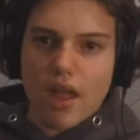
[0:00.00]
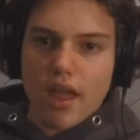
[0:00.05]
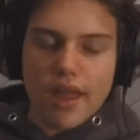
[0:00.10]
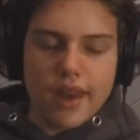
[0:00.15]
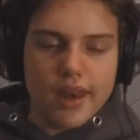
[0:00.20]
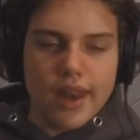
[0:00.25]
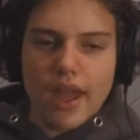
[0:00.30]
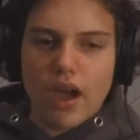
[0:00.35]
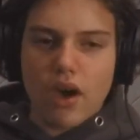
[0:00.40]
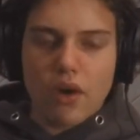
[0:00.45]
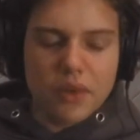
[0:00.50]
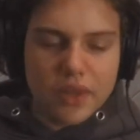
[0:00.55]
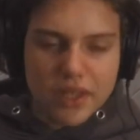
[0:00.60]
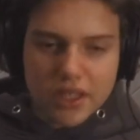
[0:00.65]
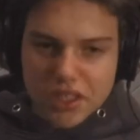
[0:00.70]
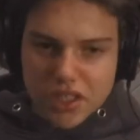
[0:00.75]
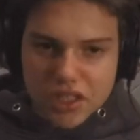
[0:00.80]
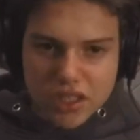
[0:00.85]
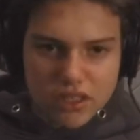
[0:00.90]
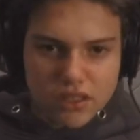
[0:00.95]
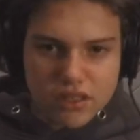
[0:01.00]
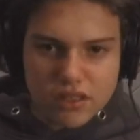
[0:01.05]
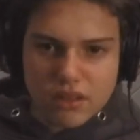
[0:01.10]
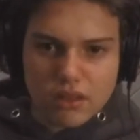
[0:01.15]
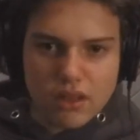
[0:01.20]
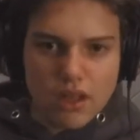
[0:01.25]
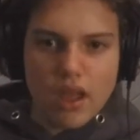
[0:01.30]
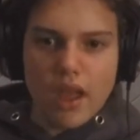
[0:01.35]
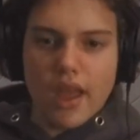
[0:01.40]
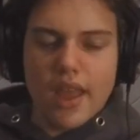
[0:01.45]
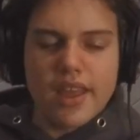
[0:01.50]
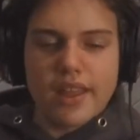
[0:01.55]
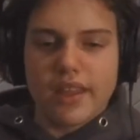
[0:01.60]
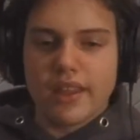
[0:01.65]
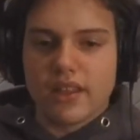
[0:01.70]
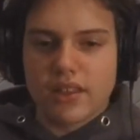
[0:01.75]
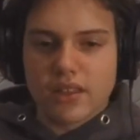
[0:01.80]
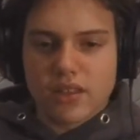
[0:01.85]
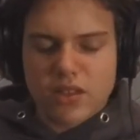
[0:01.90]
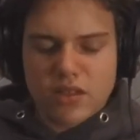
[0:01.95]
Now it is
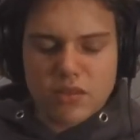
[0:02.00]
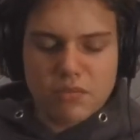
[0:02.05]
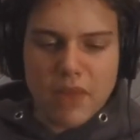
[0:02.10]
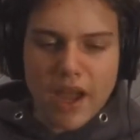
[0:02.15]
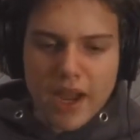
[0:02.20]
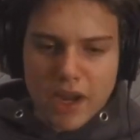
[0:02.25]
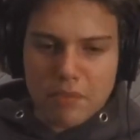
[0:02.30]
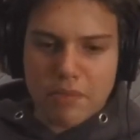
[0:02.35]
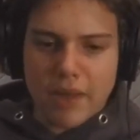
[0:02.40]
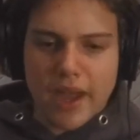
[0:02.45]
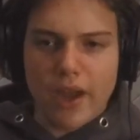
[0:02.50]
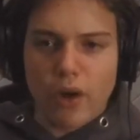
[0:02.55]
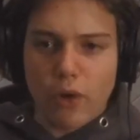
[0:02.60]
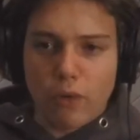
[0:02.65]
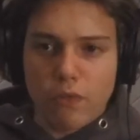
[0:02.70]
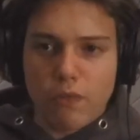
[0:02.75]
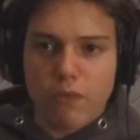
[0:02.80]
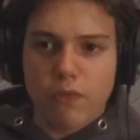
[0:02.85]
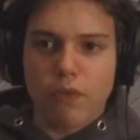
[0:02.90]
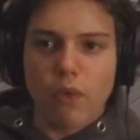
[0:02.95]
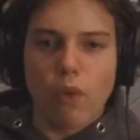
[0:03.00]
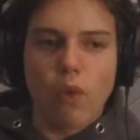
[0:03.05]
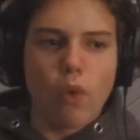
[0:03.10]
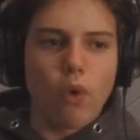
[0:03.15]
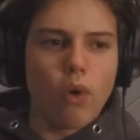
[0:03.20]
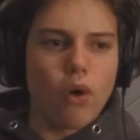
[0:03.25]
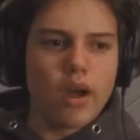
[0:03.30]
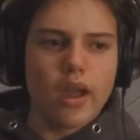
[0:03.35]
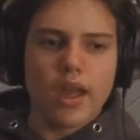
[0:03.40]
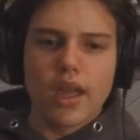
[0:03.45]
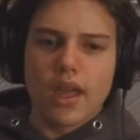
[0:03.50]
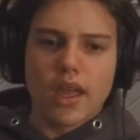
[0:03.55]
smack bang on 4.